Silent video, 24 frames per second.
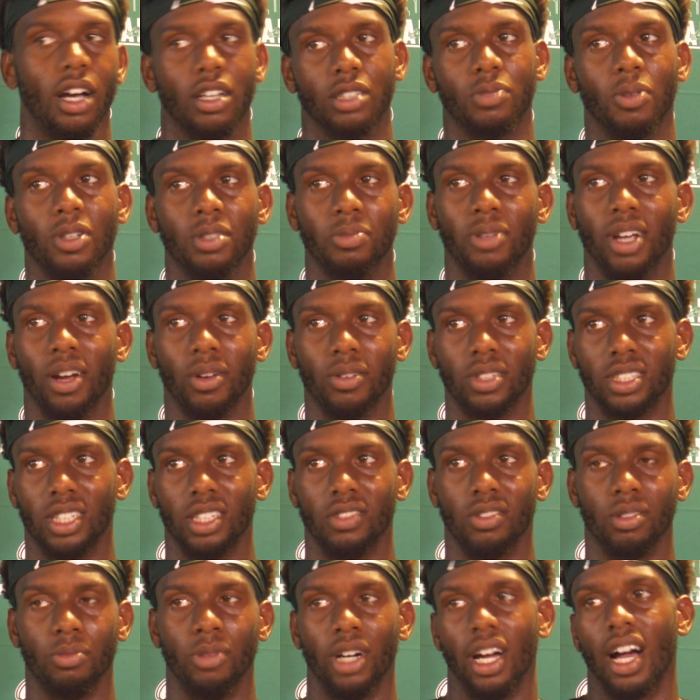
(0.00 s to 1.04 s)
I'm supposed to be a
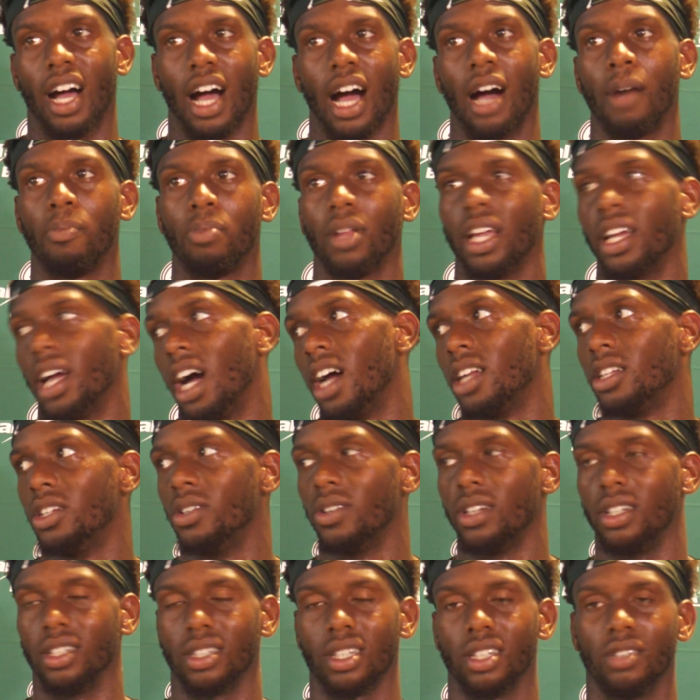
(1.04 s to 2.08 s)
receiver, but I'll play. I'll do
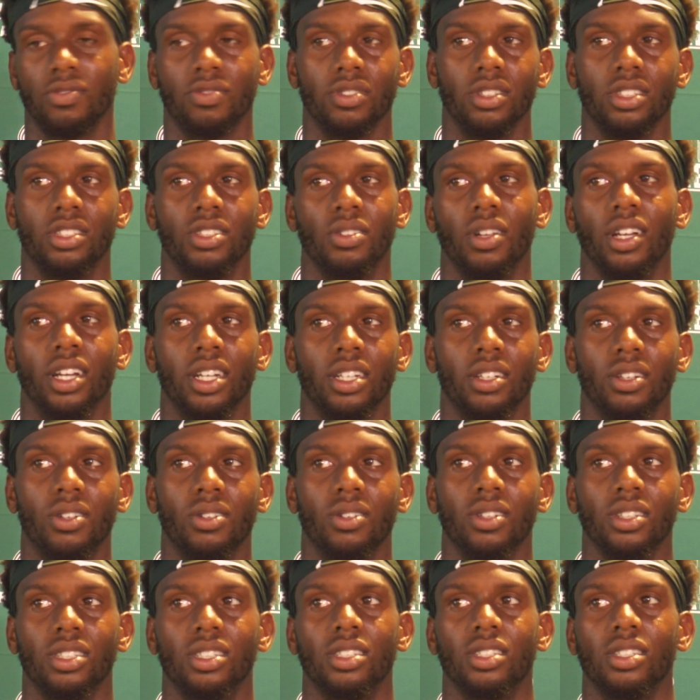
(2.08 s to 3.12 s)
anything for Tulane, of
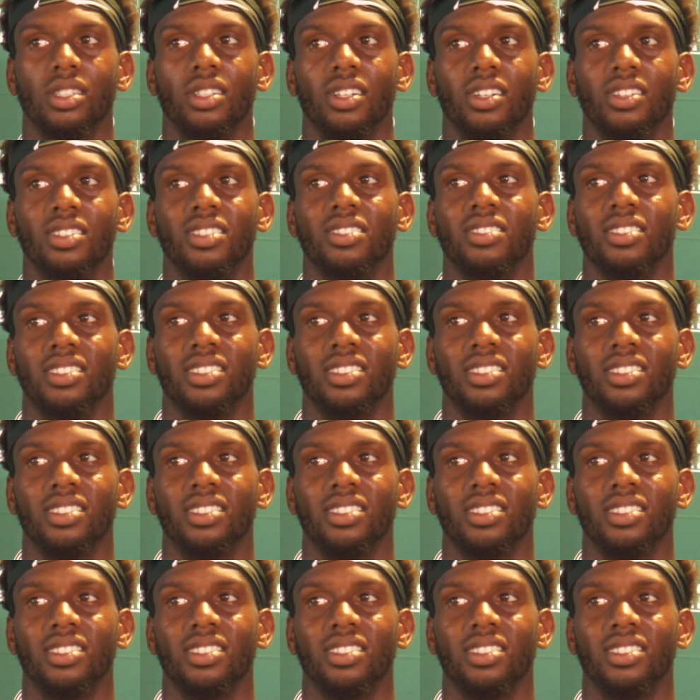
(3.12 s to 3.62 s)
course. Mm-hmm. No.